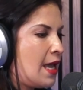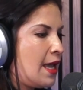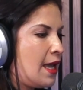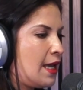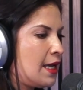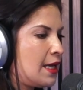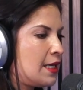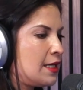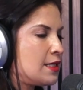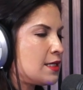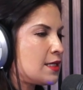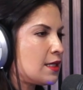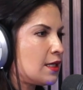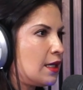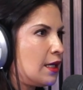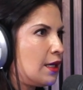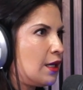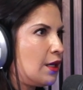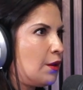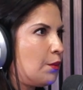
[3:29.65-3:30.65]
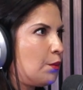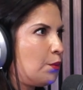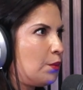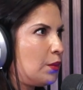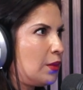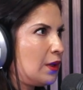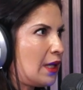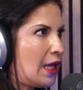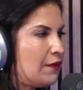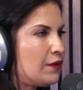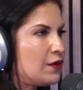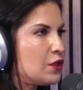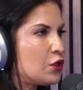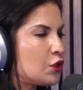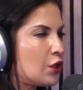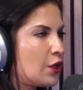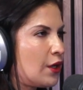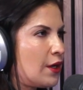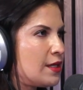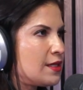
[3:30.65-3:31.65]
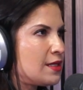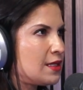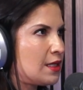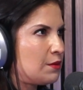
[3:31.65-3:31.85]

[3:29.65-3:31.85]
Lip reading: And life insurance,